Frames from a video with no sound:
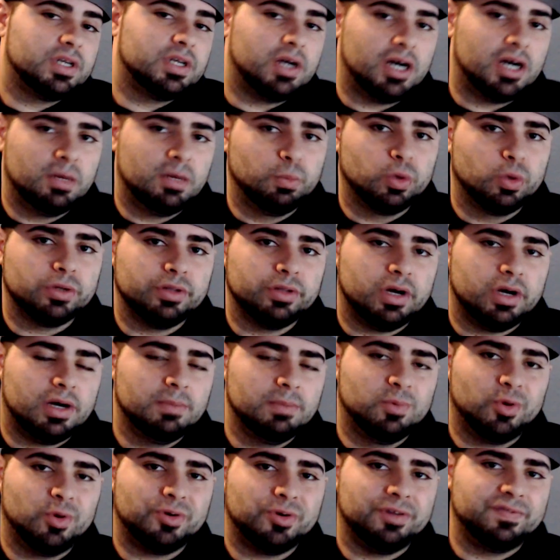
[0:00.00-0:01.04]
the hub world, the
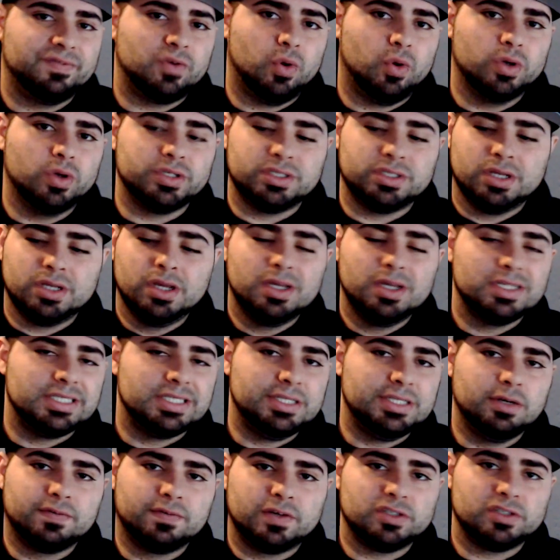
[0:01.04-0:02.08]
hub world, of course,
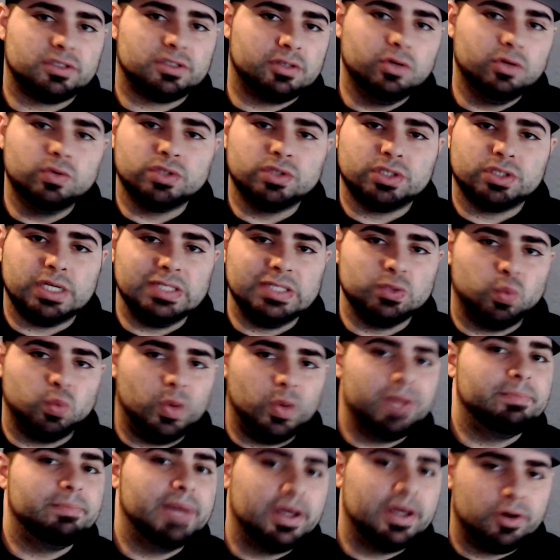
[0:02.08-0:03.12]
Xenoverse 2 is, is,
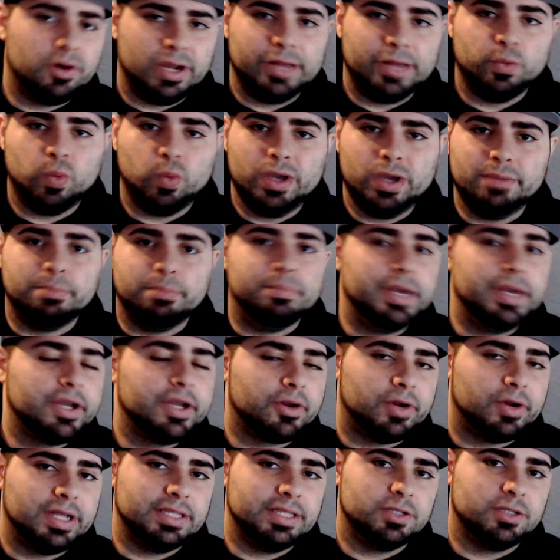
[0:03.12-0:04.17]
way better and way
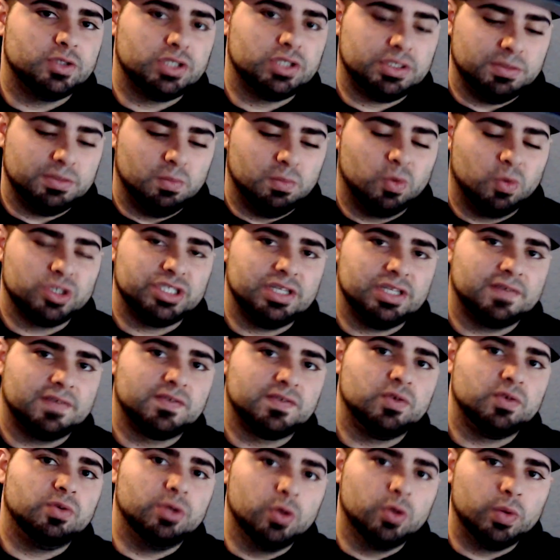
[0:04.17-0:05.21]
bigger and there's more stuff
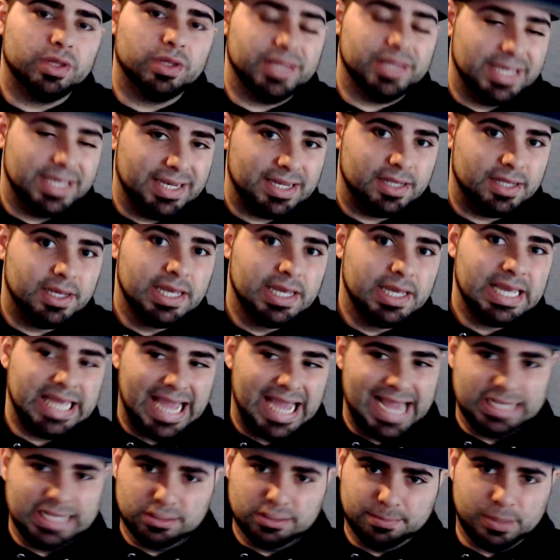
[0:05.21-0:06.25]
to do within it
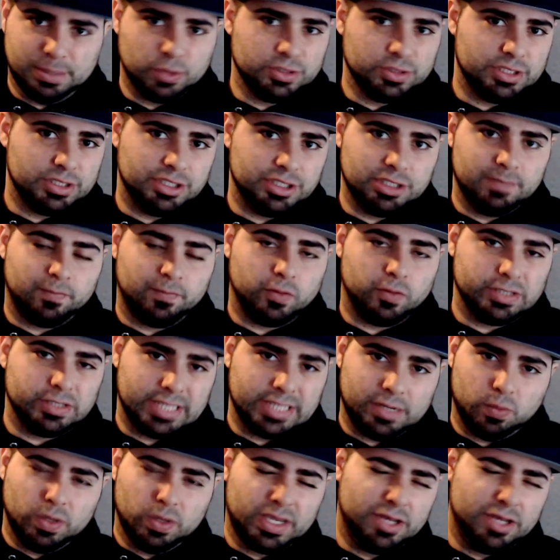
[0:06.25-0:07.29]
as opposed to Jump Force.
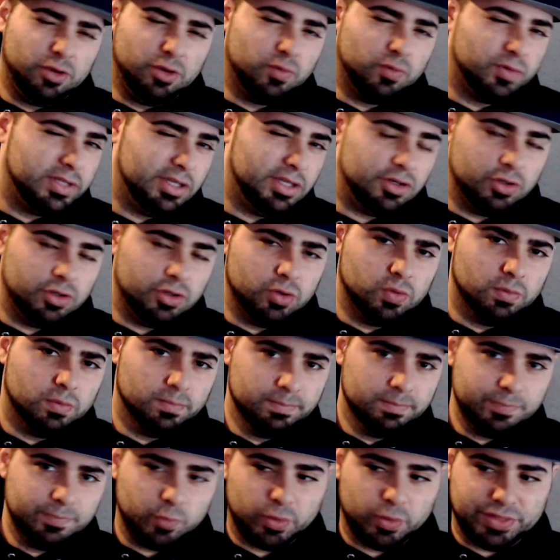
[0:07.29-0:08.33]
Like what can you really do
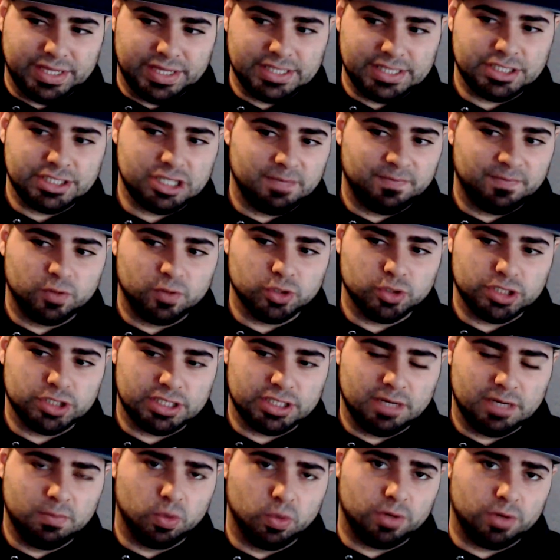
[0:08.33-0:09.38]
within Jump Force's
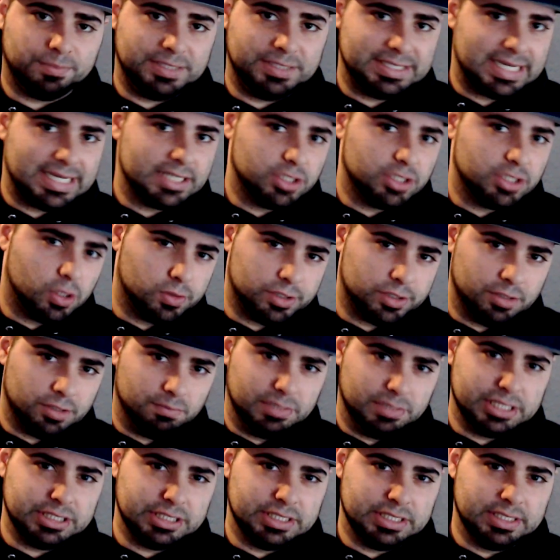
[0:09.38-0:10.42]
hub world besides go to the
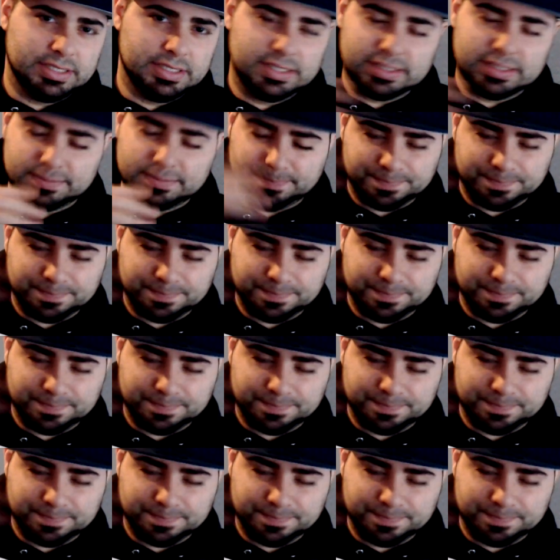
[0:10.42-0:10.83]
missions,